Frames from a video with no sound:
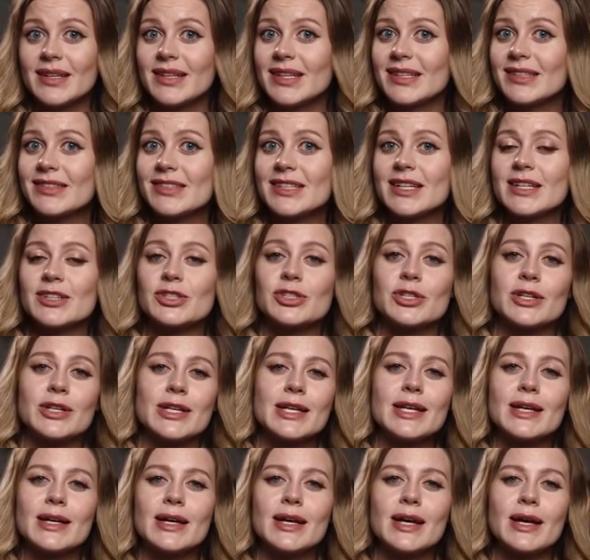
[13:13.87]

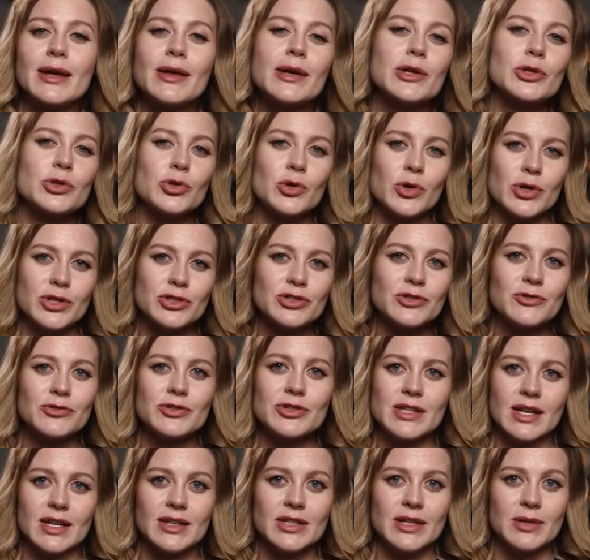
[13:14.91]
Essentially, the choice of
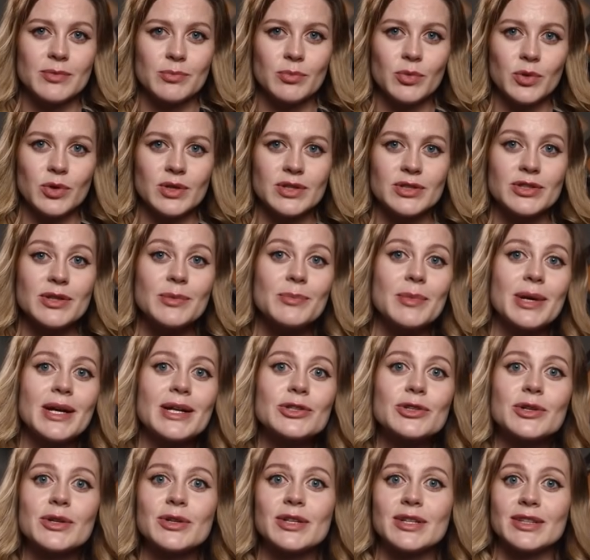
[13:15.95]
starting point
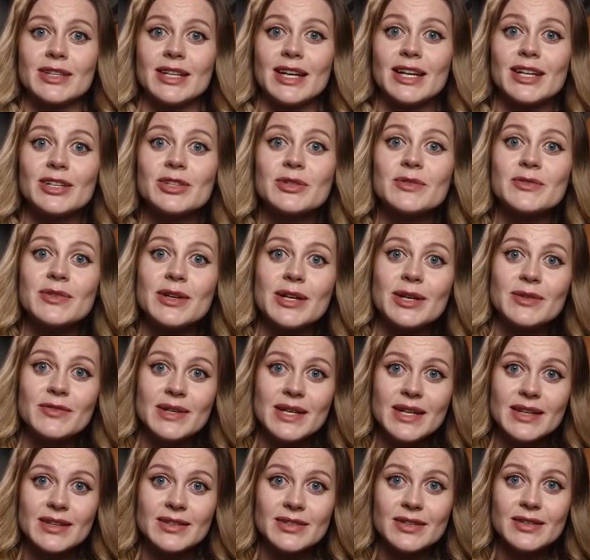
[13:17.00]
depends on the date of the
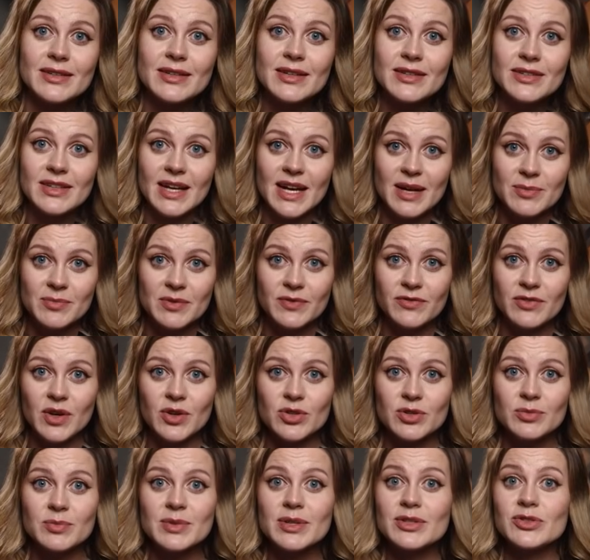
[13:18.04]
event, the type of
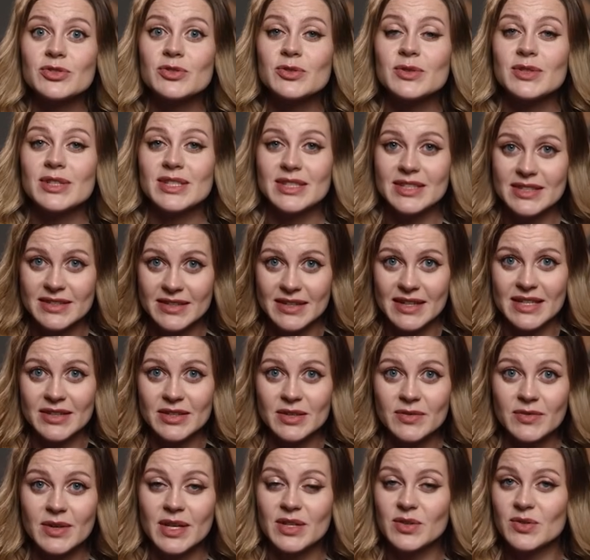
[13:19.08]
document you need, and
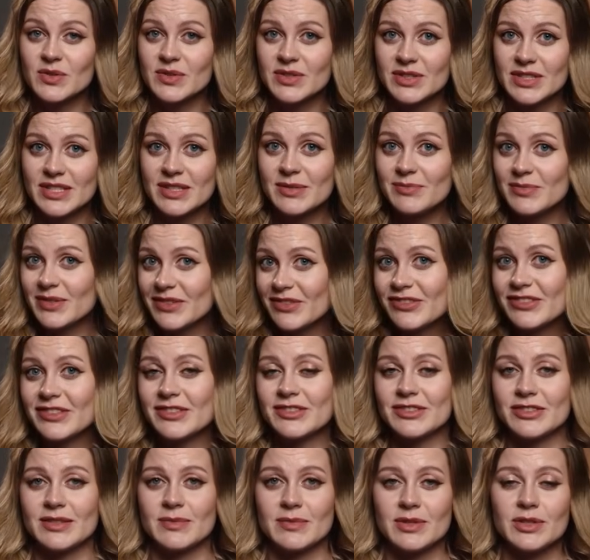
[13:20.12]
the record-keeping
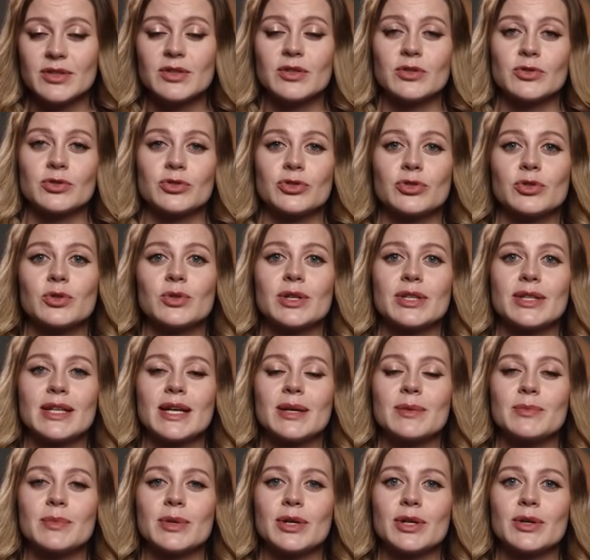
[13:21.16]
system in use during
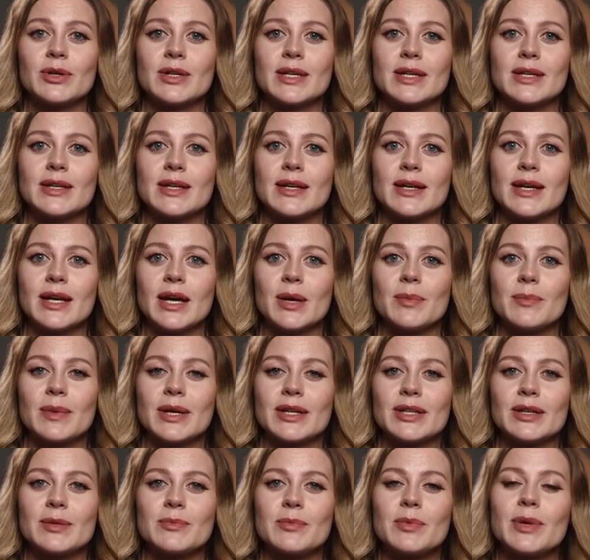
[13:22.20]
that period.
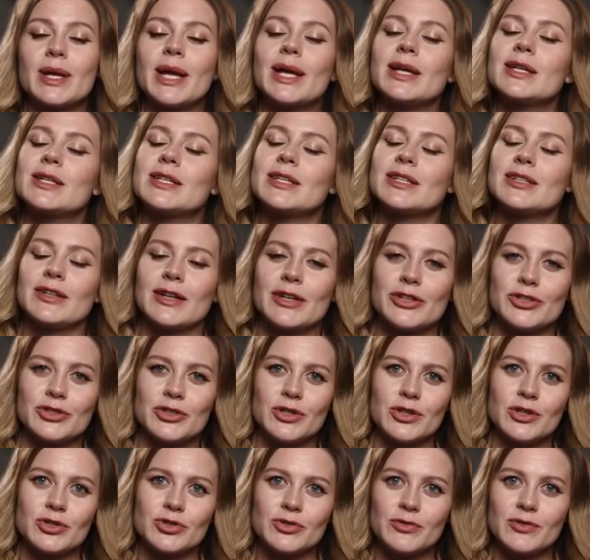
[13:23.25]
But in practice, the
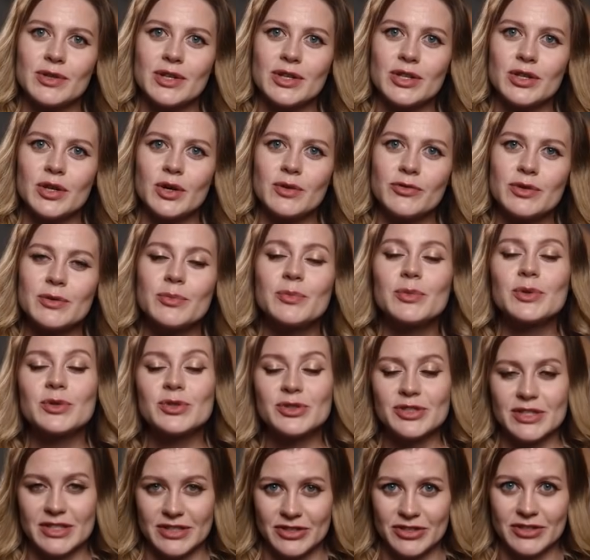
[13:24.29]
search very often
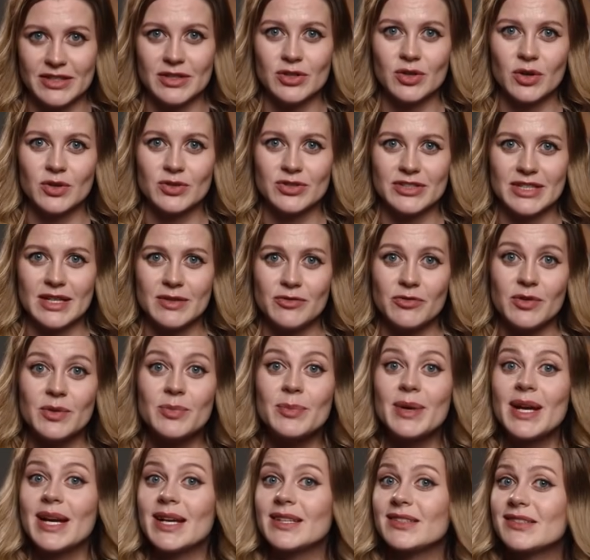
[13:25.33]
proceeds along several
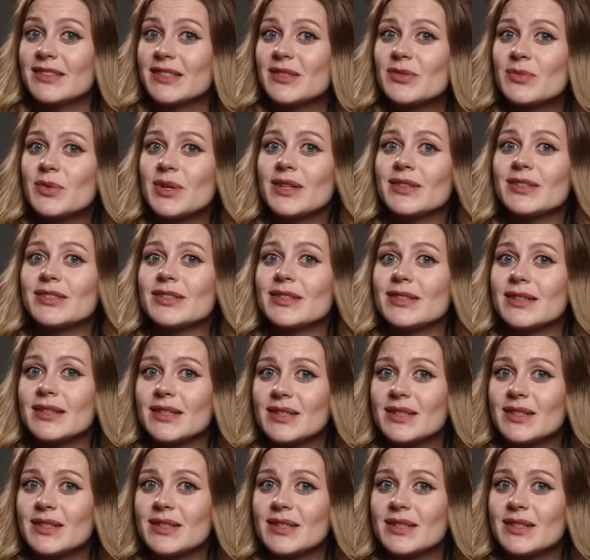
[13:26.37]
paths at once.